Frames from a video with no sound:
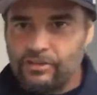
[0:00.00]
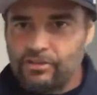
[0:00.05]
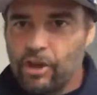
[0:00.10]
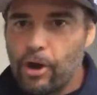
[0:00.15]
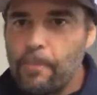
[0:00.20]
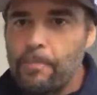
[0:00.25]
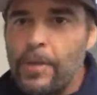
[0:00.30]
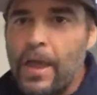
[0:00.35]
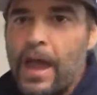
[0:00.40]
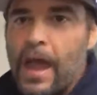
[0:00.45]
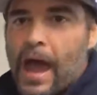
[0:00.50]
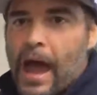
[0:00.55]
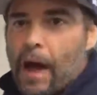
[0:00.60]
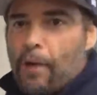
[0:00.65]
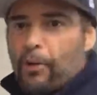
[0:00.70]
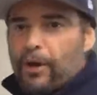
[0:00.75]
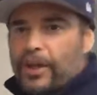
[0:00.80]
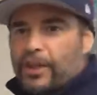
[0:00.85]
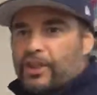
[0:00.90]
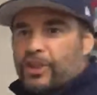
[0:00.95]
So
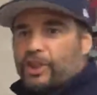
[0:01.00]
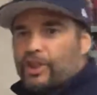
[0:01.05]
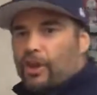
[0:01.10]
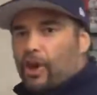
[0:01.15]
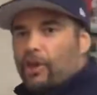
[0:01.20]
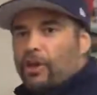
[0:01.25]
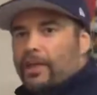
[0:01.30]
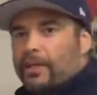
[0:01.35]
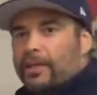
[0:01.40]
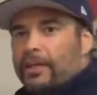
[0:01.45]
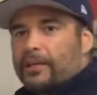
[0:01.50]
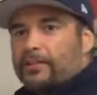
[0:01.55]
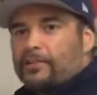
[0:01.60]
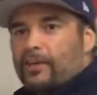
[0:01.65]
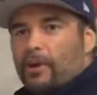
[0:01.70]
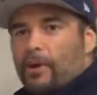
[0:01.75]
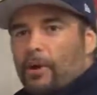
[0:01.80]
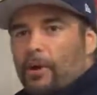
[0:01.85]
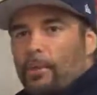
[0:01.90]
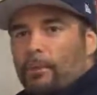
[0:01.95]
I wanted to show you, because
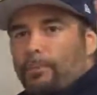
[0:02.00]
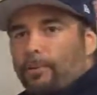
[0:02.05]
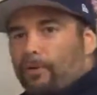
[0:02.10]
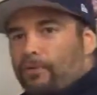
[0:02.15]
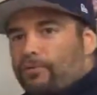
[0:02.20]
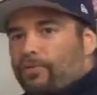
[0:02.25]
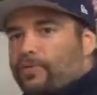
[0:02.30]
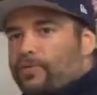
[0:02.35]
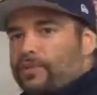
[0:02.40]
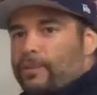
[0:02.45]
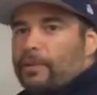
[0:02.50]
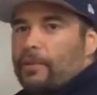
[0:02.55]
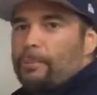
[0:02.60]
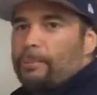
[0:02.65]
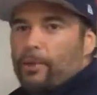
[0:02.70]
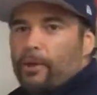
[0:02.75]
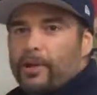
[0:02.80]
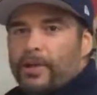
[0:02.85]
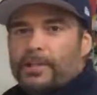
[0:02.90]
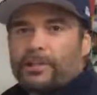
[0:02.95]
proof is in the
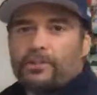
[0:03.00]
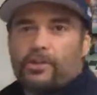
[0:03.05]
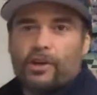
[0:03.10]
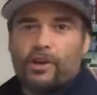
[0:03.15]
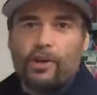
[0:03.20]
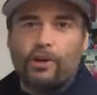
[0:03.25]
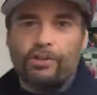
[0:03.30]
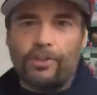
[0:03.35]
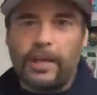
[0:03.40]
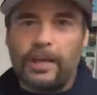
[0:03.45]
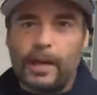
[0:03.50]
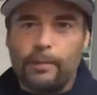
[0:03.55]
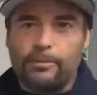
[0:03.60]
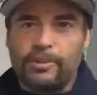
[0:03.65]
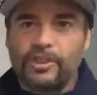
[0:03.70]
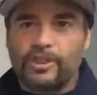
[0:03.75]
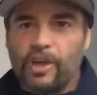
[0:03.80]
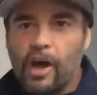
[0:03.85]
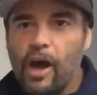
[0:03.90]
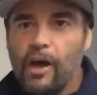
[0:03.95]
pudding, so you don't think I'm
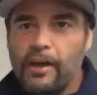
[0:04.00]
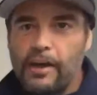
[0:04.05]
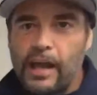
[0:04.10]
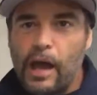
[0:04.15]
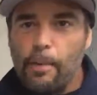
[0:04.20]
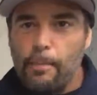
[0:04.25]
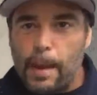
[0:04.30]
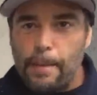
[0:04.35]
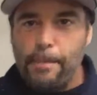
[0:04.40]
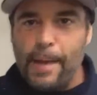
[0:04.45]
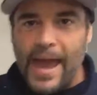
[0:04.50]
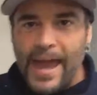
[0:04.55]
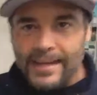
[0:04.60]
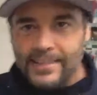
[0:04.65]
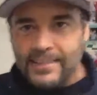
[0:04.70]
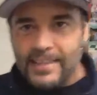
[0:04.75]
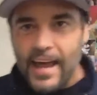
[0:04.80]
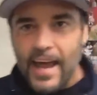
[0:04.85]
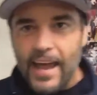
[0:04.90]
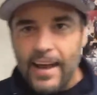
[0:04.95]
just talking out my
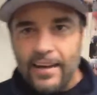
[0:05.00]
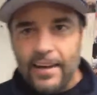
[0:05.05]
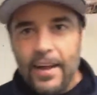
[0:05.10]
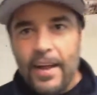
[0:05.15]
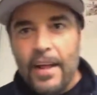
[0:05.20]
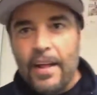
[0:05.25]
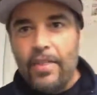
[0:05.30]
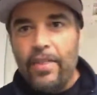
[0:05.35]
backside,